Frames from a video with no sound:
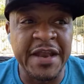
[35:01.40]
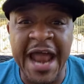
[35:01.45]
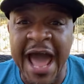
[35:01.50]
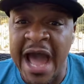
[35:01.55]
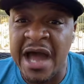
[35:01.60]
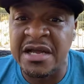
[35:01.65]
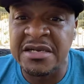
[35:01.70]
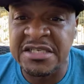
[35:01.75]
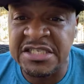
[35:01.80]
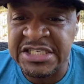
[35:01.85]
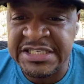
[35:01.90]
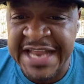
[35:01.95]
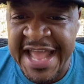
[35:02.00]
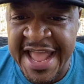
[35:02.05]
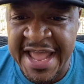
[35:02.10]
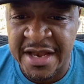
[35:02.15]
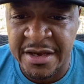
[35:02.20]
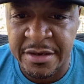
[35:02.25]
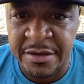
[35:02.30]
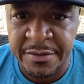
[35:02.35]
I
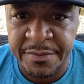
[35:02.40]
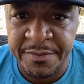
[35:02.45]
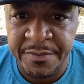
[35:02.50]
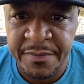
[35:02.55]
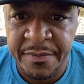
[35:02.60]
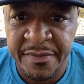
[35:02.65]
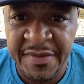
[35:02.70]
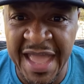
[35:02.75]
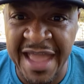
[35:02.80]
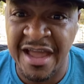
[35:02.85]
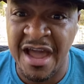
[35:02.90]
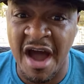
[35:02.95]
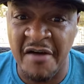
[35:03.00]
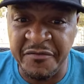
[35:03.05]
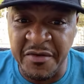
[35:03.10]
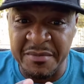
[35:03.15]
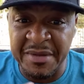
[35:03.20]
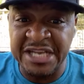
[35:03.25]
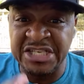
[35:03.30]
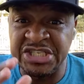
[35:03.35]
understand. And
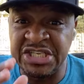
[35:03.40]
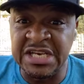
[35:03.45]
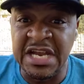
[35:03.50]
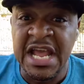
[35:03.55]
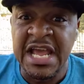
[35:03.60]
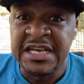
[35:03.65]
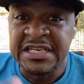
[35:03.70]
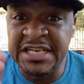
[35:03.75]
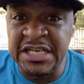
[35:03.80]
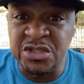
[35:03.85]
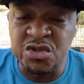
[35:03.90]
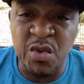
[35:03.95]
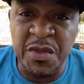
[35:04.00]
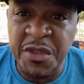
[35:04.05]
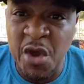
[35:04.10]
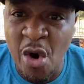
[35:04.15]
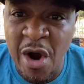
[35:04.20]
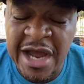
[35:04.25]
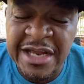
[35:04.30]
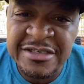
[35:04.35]
confirmation deals with
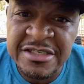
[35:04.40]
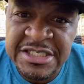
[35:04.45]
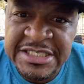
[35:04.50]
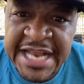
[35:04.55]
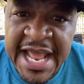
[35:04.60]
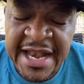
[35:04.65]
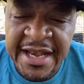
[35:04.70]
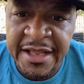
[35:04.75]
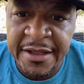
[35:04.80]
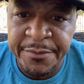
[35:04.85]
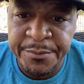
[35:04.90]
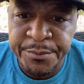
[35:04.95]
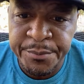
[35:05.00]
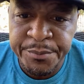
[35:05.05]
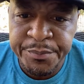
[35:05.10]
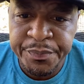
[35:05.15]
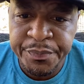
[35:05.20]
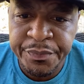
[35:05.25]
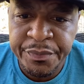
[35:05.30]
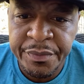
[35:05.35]
your understanding.
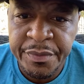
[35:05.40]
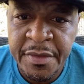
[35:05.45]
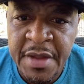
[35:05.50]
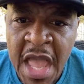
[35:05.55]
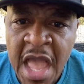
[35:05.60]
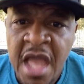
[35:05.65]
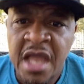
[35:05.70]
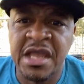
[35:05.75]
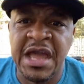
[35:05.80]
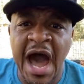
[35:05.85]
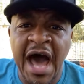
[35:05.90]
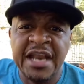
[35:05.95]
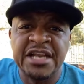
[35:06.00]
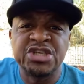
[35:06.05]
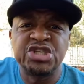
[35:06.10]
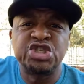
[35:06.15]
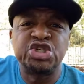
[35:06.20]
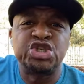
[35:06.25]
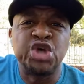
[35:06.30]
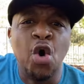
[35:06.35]
God
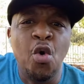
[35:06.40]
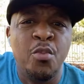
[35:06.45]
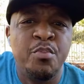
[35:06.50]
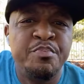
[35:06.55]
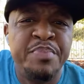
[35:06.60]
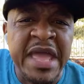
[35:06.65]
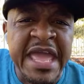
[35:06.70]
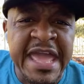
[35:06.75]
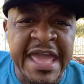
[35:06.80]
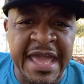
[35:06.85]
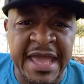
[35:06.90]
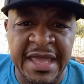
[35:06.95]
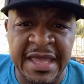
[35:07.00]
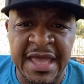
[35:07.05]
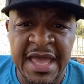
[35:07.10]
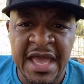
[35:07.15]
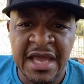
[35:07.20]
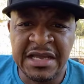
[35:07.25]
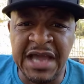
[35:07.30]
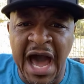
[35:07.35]
is so big.
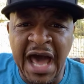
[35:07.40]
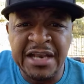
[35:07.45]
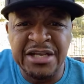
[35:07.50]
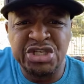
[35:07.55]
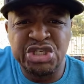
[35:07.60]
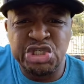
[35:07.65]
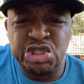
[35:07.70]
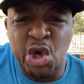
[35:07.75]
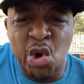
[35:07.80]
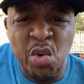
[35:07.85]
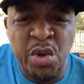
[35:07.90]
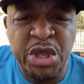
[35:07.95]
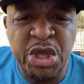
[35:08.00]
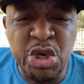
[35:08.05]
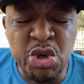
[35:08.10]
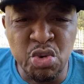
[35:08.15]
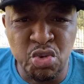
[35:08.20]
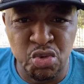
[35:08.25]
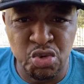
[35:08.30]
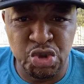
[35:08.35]
God is so
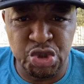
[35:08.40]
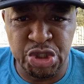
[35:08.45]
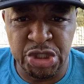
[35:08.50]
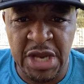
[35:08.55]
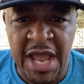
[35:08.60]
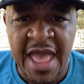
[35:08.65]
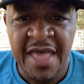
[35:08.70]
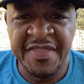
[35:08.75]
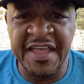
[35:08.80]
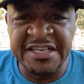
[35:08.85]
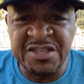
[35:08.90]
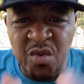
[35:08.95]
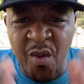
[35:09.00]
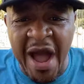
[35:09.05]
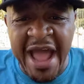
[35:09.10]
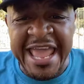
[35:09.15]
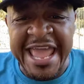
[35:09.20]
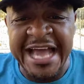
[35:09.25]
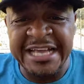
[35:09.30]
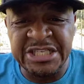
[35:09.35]
huge. That's
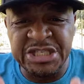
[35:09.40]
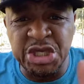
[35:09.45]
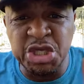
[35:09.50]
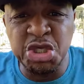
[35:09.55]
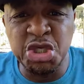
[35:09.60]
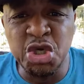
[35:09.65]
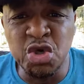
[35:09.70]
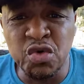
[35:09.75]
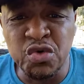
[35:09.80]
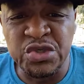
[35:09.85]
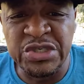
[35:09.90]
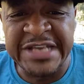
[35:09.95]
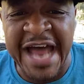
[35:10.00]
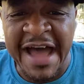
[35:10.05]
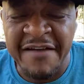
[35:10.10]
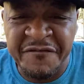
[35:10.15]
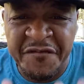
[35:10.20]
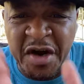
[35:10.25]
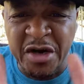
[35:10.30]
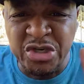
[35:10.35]
why he has to use
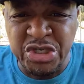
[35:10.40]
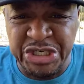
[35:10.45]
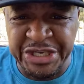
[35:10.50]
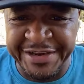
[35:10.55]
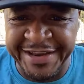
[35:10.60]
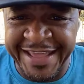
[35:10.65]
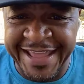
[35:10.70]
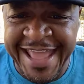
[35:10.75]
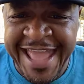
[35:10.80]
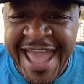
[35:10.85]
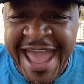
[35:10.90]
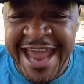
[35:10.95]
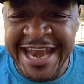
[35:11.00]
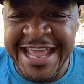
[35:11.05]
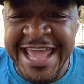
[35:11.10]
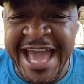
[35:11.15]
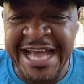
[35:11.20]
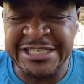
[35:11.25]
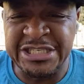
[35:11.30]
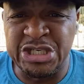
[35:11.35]
diversity and
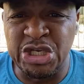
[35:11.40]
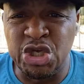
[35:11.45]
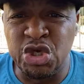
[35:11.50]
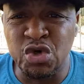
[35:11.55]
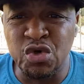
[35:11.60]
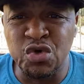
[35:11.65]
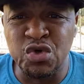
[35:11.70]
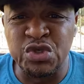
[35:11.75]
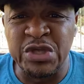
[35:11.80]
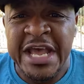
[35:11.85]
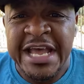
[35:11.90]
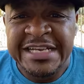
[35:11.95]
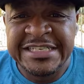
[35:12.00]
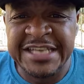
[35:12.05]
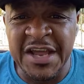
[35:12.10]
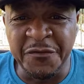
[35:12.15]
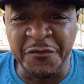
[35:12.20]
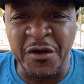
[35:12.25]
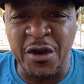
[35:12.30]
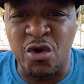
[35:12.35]
he has to use
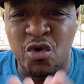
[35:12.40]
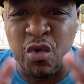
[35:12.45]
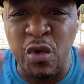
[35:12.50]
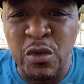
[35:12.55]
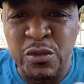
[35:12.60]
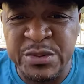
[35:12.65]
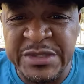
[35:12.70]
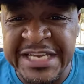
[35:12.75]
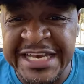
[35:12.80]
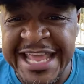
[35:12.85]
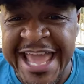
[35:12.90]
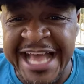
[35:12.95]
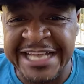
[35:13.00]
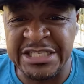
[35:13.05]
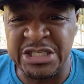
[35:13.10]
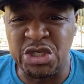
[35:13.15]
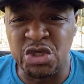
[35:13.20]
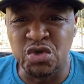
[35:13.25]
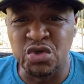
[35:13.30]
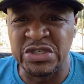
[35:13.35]
different groups and he has
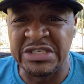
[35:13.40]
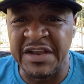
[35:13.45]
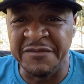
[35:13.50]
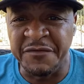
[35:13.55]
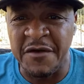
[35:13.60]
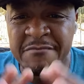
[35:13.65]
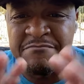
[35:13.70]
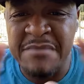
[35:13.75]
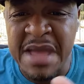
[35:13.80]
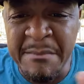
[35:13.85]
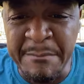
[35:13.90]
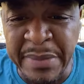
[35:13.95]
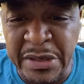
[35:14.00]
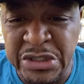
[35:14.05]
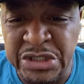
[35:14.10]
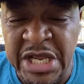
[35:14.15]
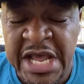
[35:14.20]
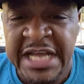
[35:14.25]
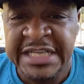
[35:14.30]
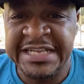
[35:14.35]
to use different
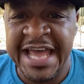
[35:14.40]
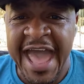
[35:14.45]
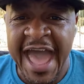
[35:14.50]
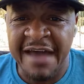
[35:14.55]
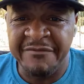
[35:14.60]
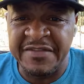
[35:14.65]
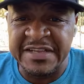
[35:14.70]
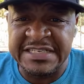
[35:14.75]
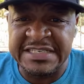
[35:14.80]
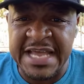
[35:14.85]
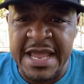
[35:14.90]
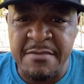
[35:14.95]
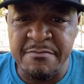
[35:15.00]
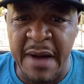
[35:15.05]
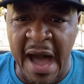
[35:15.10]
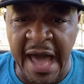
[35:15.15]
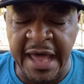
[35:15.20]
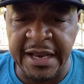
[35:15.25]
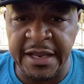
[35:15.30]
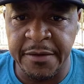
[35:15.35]
members to have the same
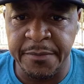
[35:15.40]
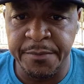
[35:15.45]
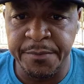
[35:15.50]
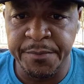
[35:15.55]
body.